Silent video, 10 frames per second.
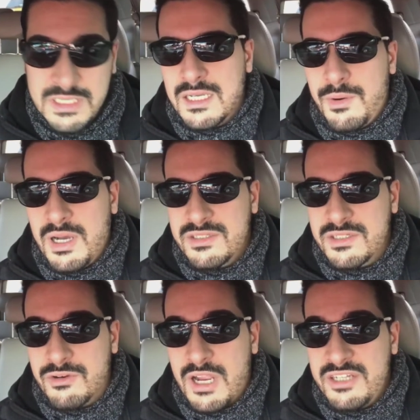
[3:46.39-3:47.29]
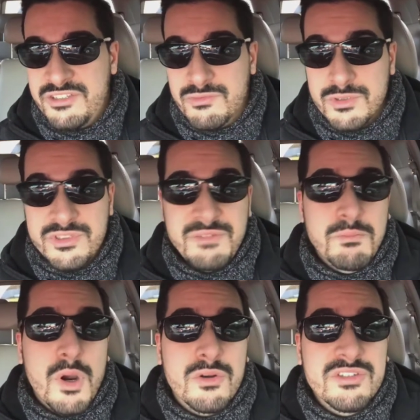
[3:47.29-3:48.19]
Go on to
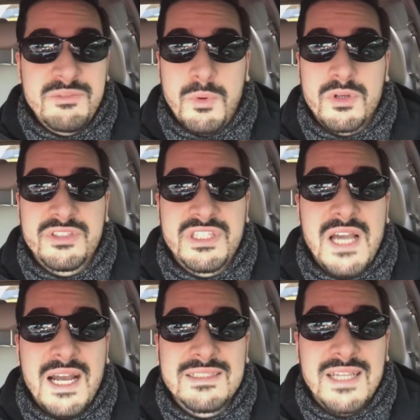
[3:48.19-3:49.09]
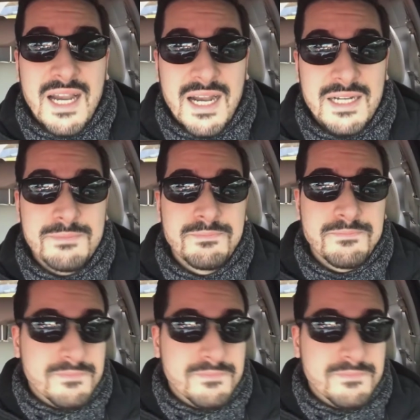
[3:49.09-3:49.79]
grassrootsmotorsports.com.